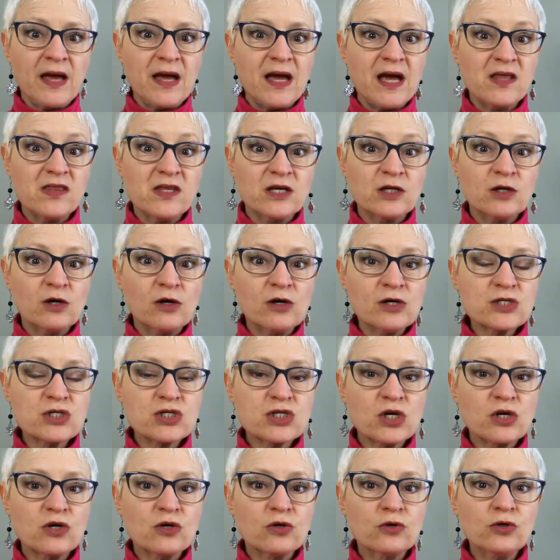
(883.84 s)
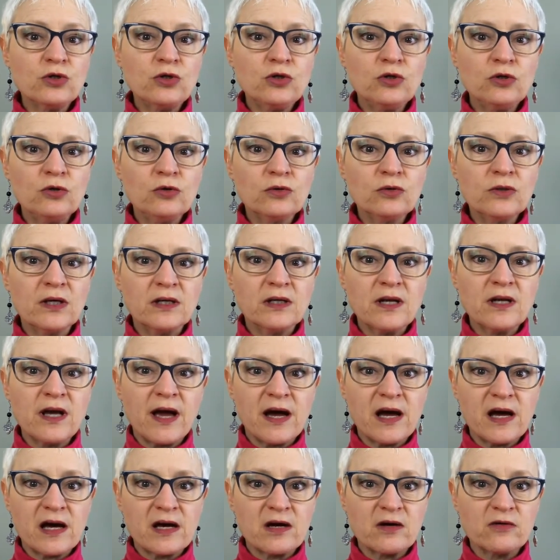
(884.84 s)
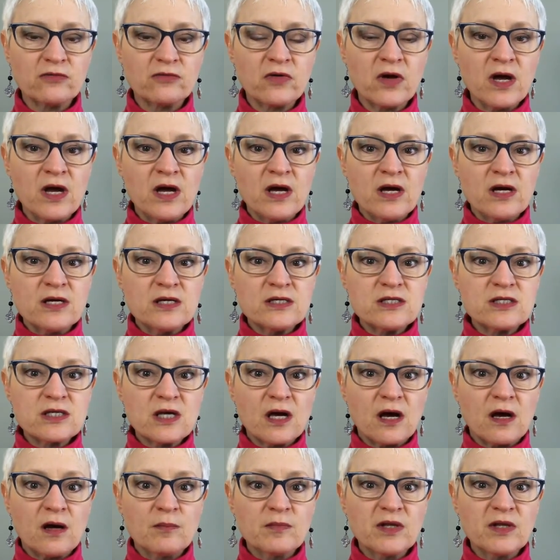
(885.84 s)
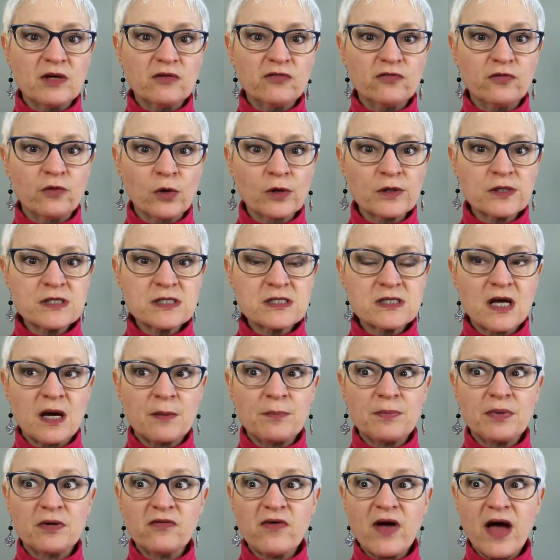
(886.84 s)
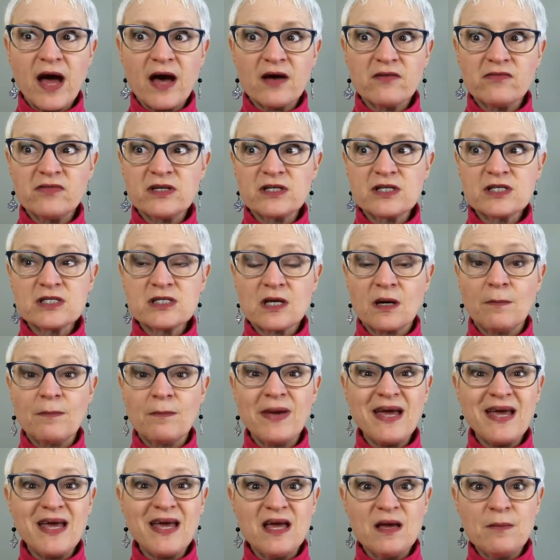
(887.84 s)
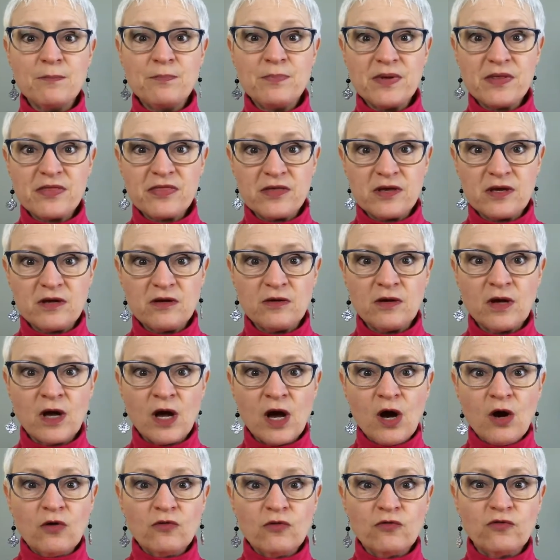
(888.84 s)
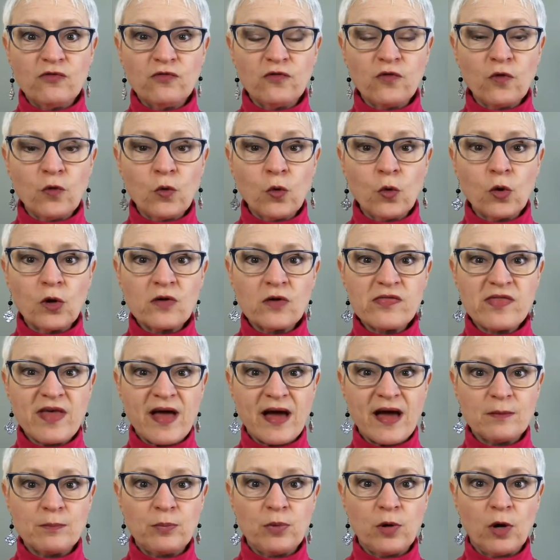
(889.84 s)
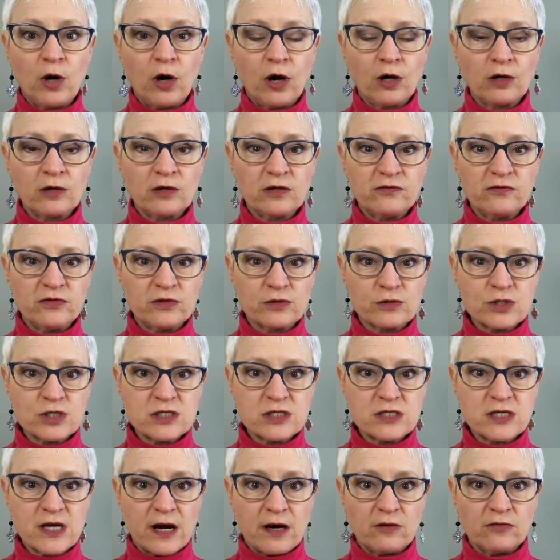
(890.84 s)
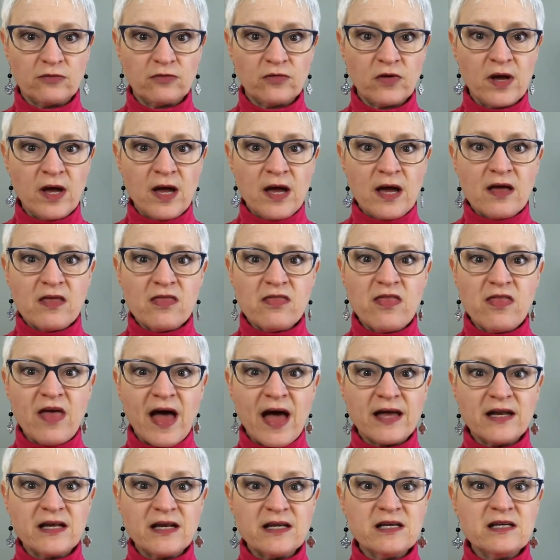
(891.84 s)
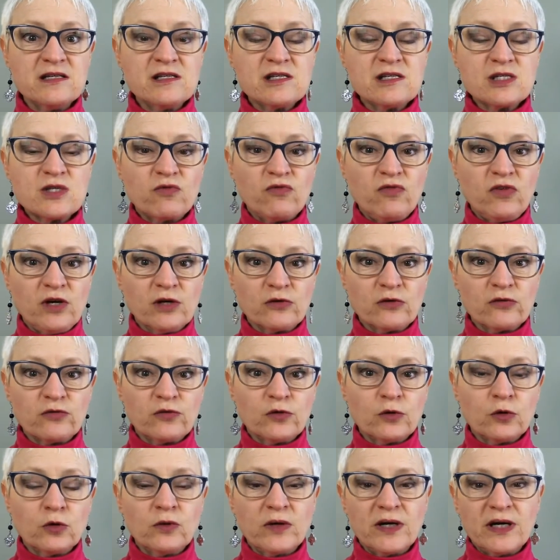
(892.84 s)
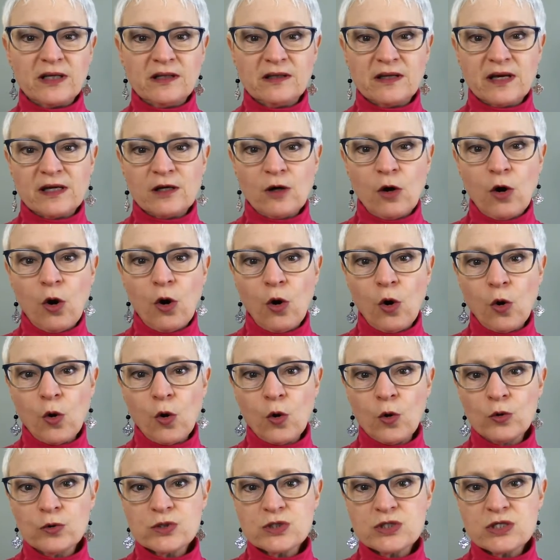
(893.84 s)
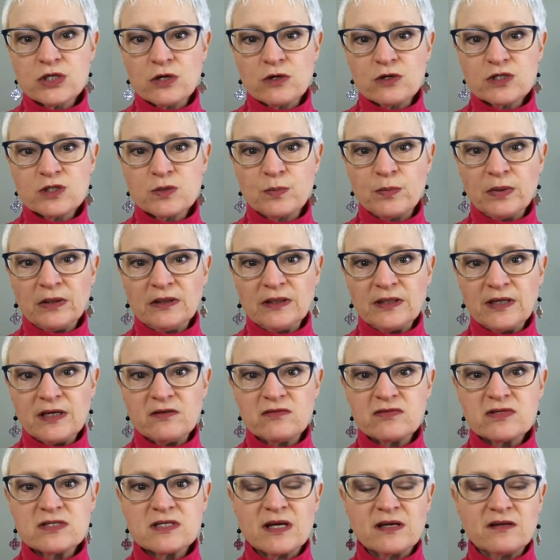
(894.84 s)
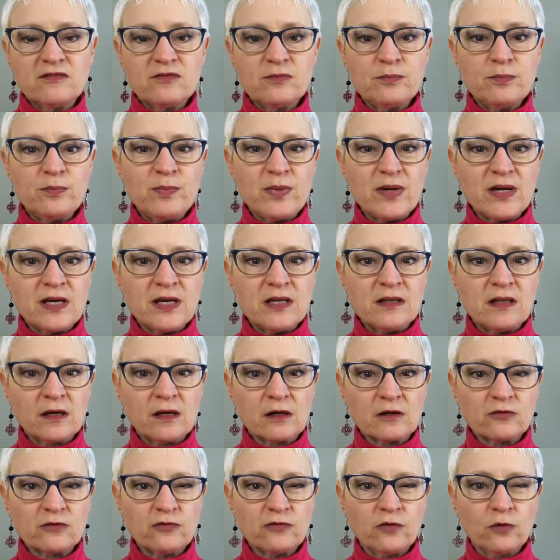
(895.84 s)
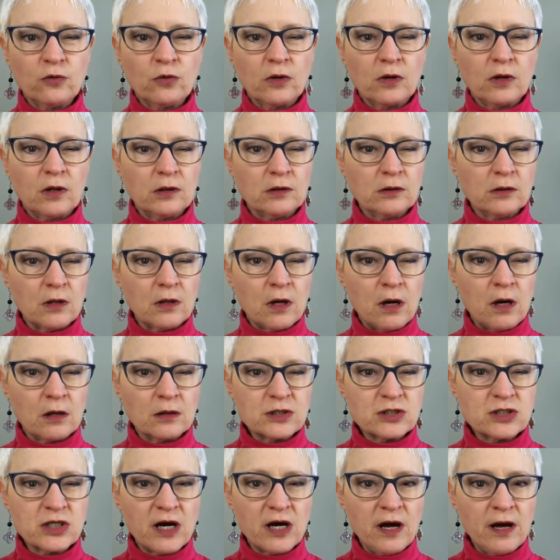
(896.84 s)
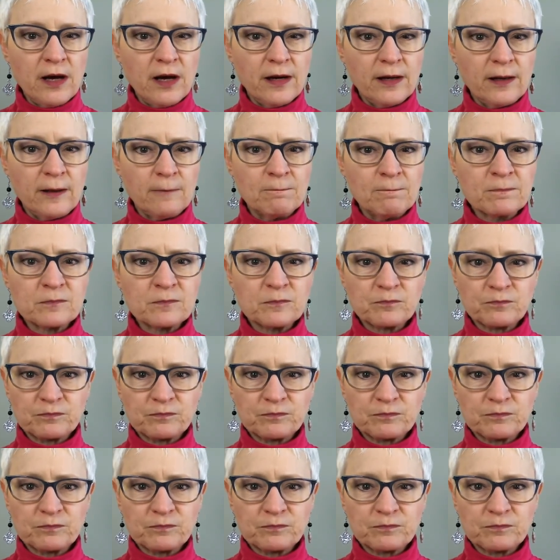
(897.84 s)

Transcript: And then also you can have the fourth step of having some empathy for that part of yourself that is fearful and that holds those beliefs that have been there for a long time.